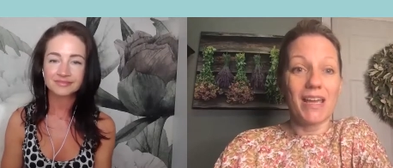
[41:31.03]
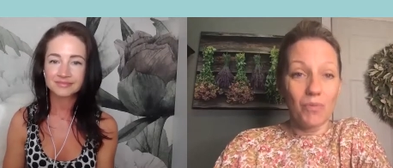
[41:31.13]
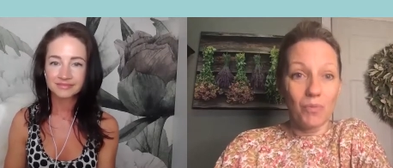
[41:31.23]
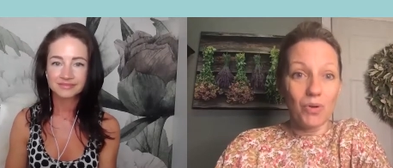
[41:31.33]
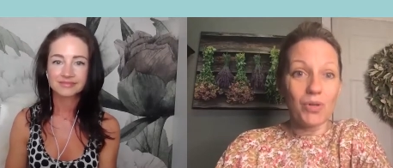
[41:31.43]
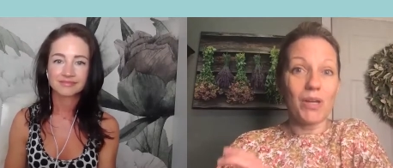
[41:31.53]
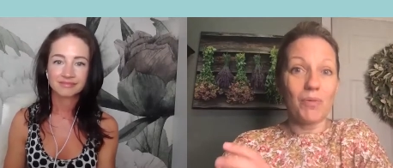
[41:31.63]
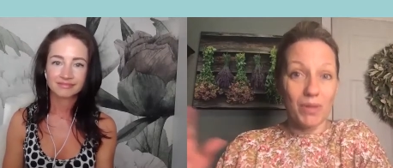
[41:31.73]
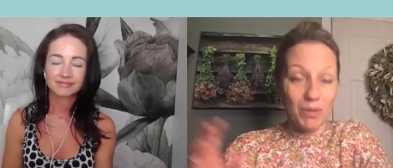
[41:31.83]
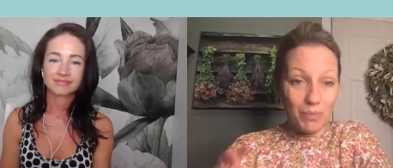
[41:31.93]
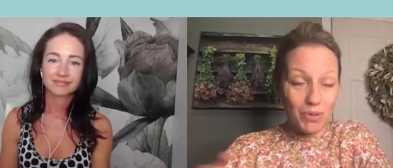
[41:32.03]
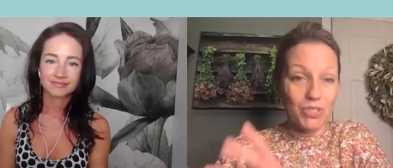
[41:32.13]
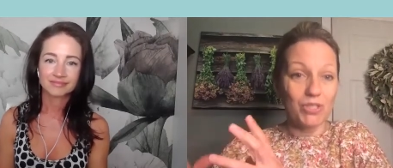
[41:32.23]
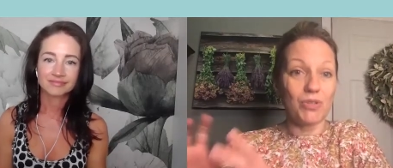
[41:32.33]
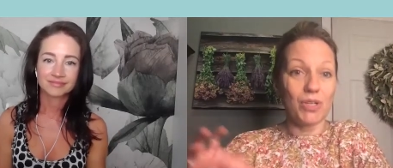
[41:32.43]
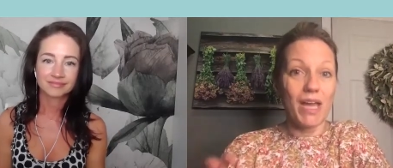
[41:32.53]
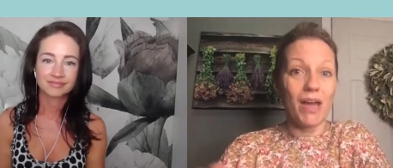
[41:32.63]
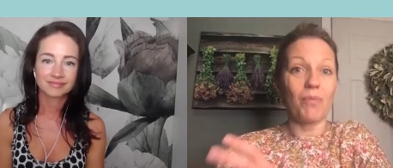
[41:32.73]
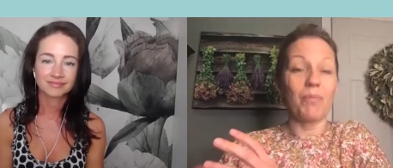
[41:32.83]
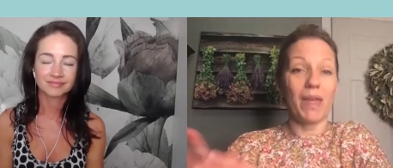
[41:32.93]
Speaker 1: working with a person, you can
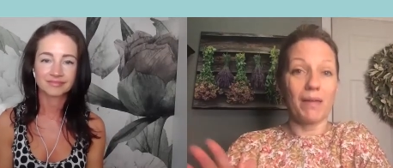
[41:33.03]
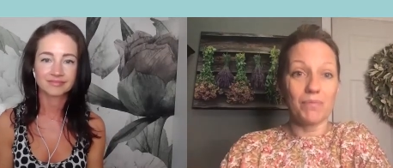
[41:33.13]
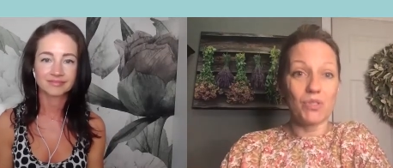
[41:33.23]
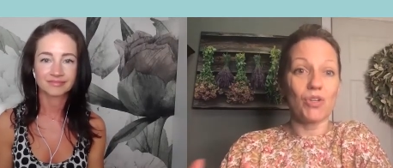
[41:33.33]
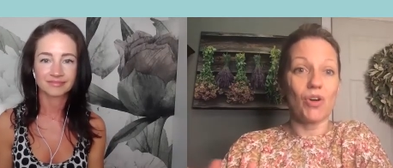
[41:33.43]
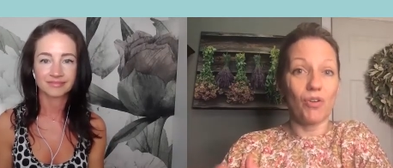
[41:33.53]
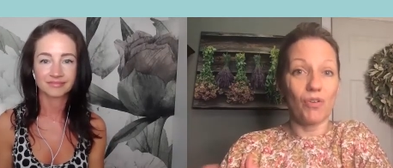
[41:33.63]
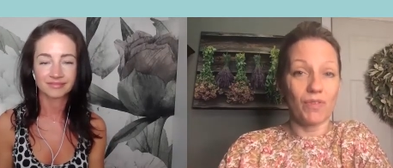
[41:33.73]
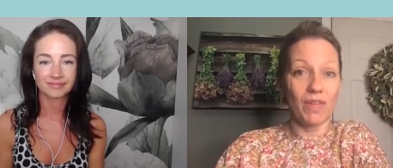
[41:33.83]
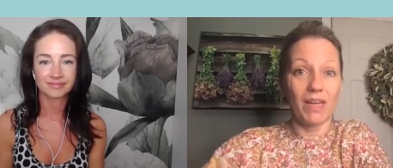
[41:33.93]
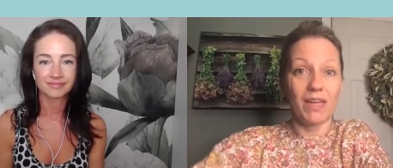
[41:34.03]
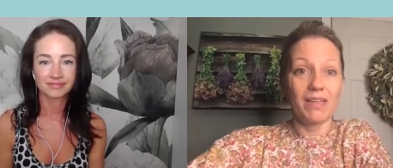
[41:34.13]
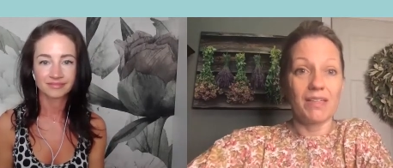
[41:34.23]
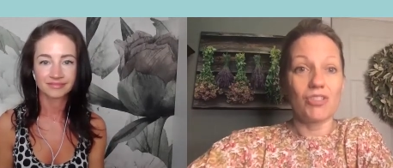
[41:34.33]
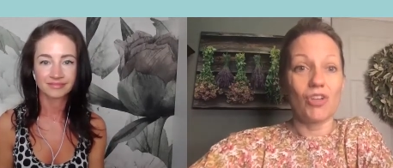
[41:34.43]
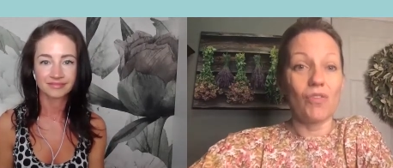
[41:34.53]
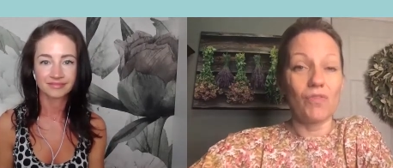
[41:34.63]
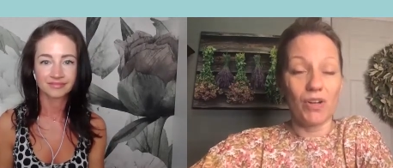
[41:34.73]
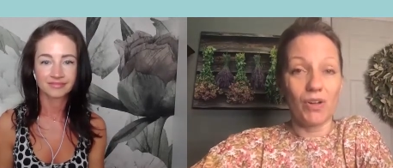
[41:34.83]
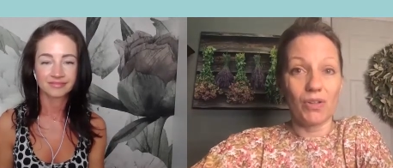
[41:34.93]
help them solve the
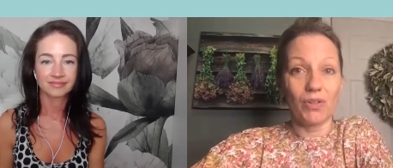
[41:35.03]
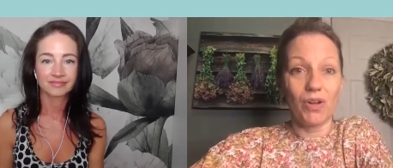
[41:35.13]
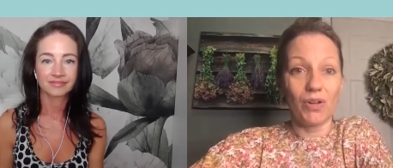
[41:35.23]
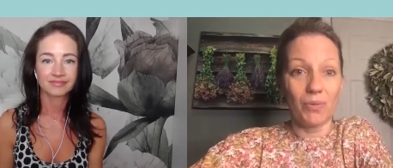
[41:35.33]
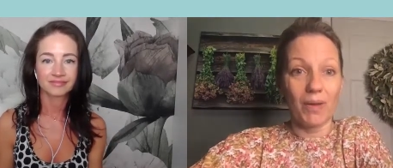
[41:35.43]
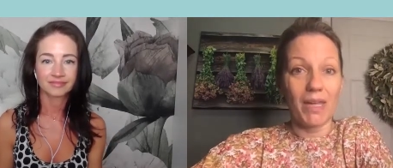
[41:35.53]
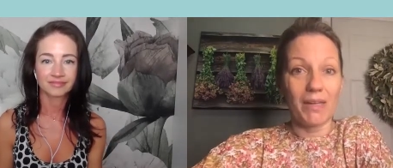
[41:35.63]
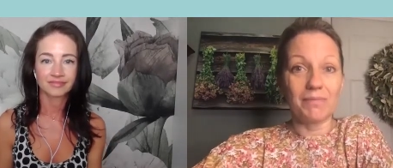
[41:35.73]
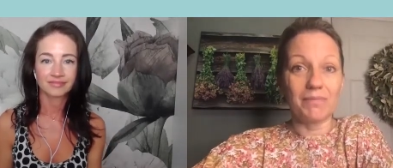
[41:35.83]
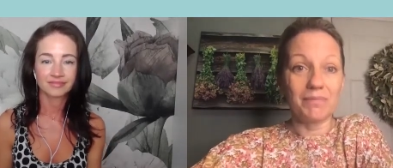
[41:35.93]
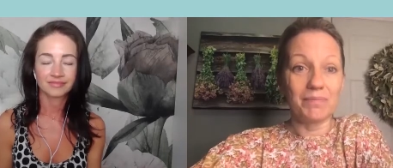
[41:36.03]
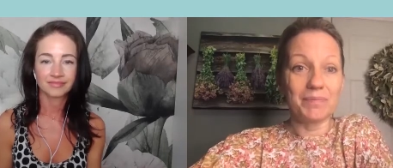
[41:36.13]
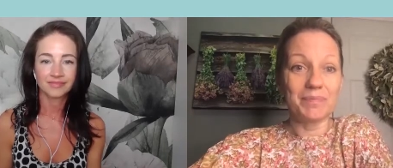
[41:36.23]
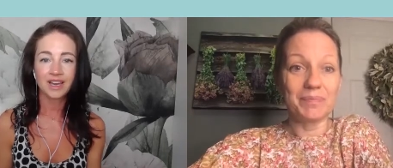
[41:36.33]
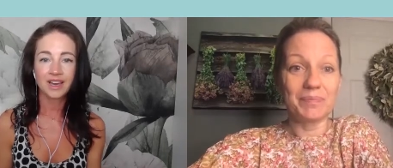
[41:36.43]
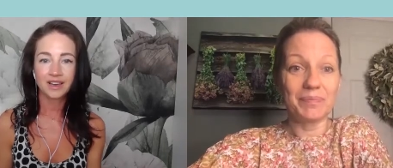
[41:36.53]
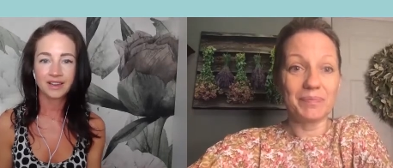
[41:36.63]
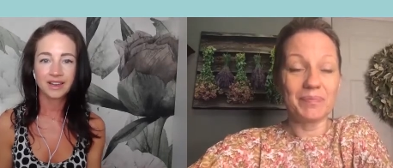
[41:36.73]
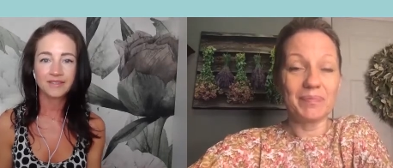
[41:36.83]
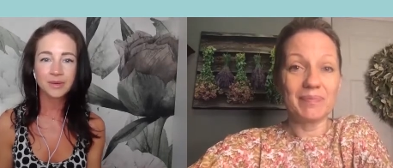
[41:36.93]
solve it all along the way.
Speaker 2: Yeah,
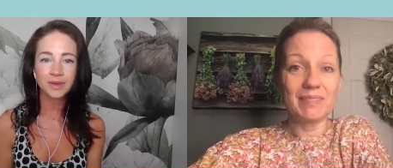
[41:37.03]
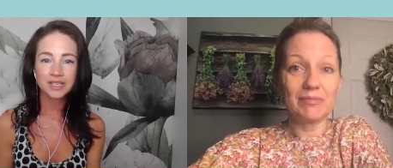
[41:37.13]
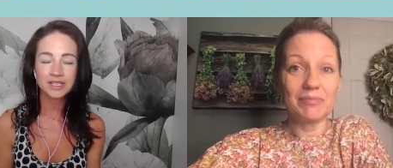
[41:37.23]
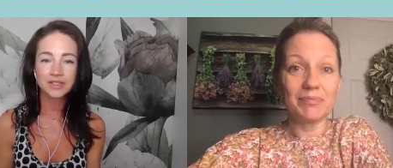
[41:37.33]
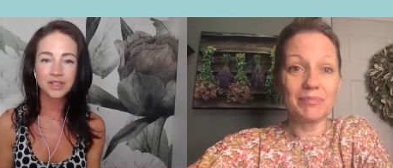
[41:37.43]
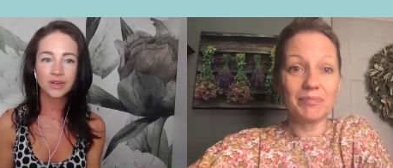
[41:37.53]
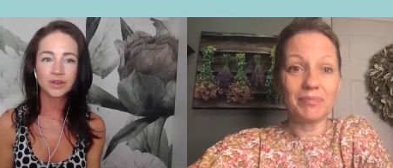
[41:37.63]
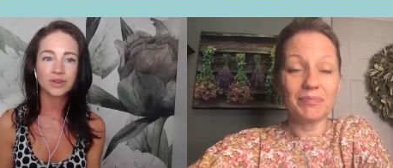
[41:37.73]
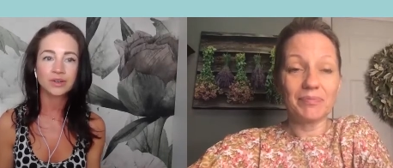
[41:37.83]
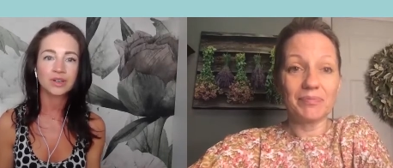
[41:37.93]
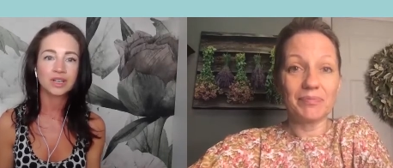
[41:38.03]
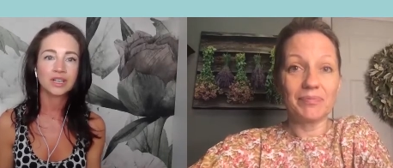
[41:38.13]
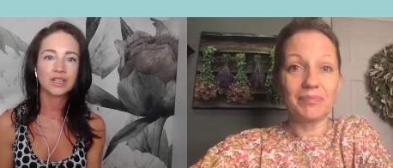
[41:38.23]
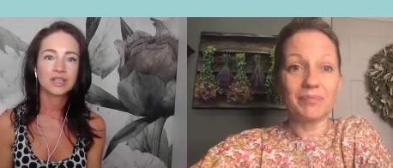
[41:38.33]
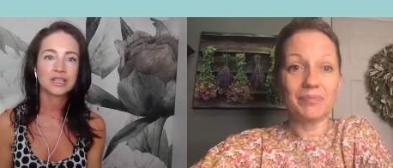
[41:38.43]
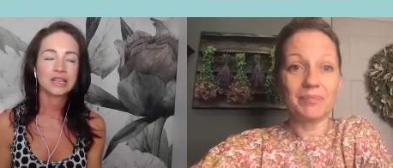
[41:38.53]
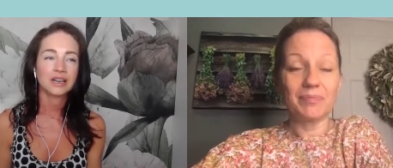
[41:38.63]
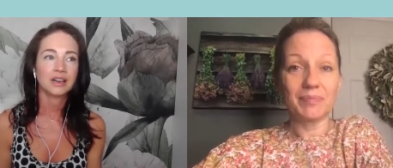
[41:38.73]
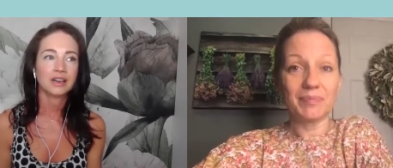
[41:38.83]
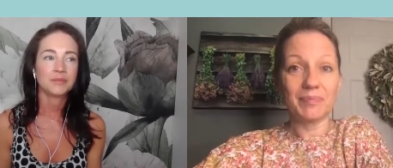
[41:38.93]
everyone is so
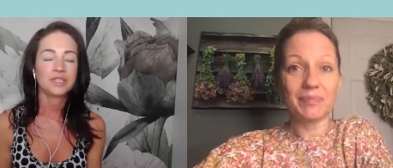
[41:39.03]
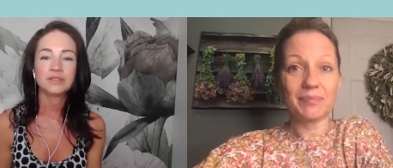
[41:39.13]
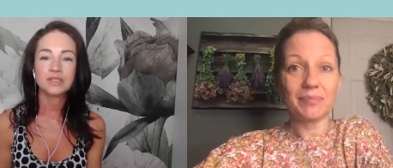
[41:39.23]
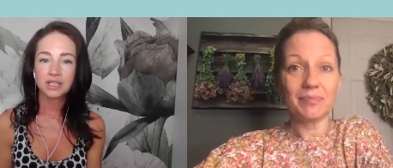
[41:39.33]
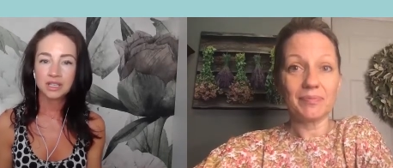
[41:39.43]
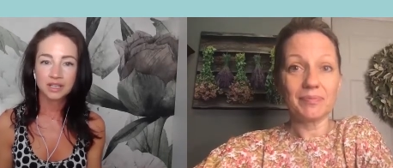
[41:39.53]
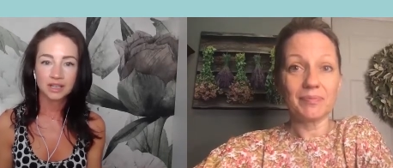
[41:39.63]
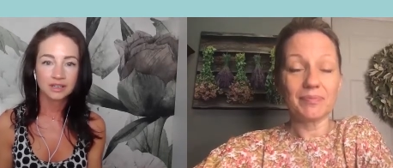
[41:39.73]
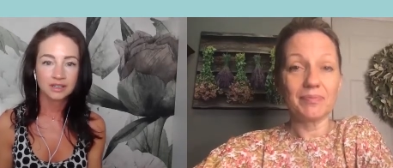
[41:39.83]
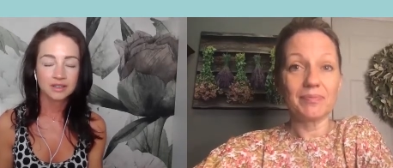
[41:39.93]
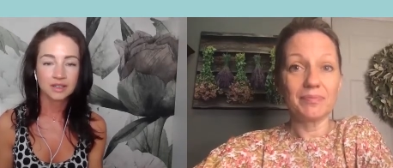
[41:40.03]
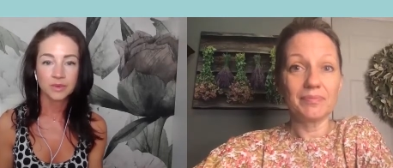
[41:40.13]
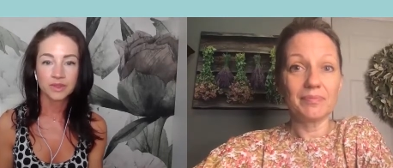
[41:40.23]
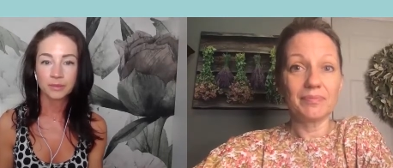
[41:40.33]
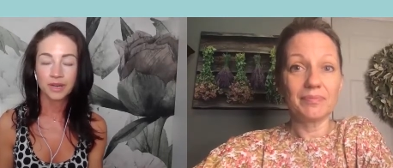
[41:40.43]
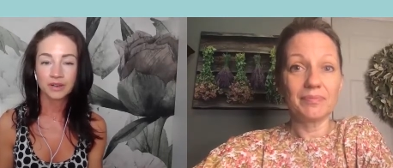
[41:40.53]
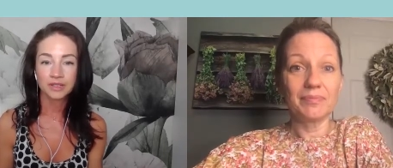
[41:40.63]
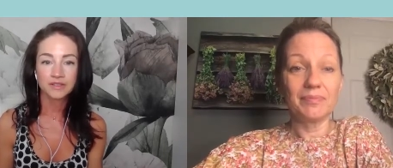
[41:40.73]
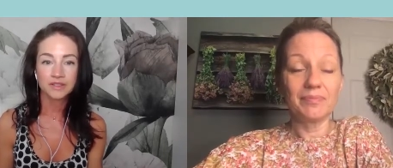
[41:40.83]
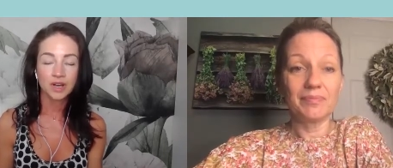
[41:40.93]
um, unique, and, and with their
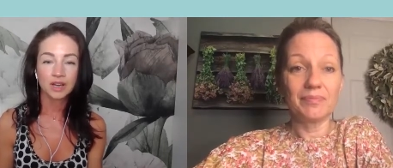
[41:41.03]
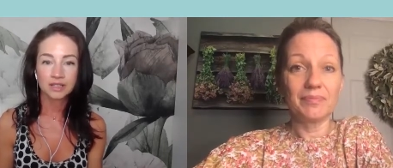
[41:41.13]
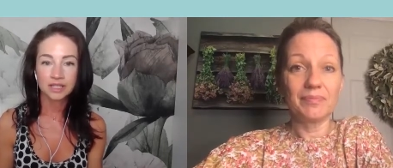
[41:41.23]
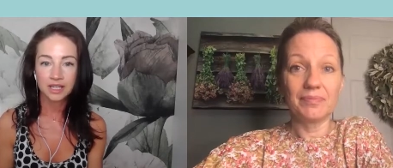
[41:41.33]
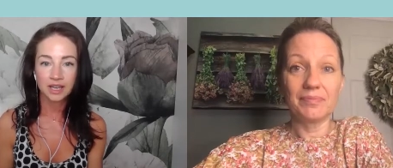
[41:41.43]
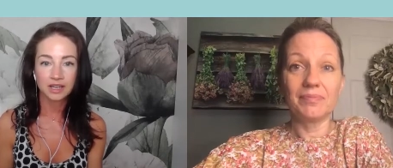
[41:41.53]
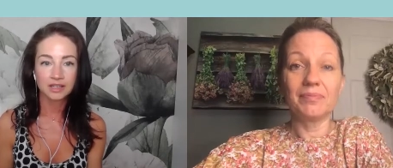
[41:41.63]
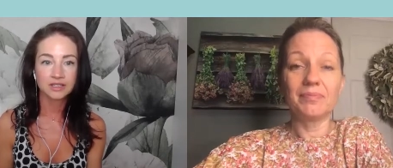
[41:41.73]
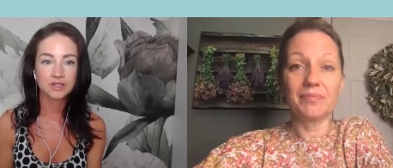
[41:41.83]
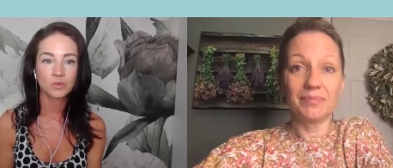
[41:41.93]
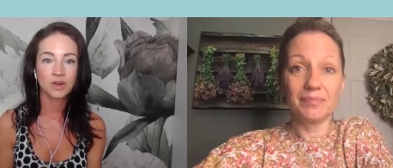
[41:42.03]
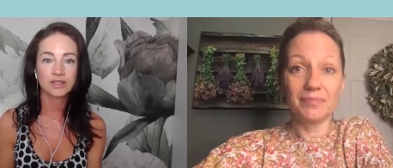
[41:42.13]
bioindividuality and what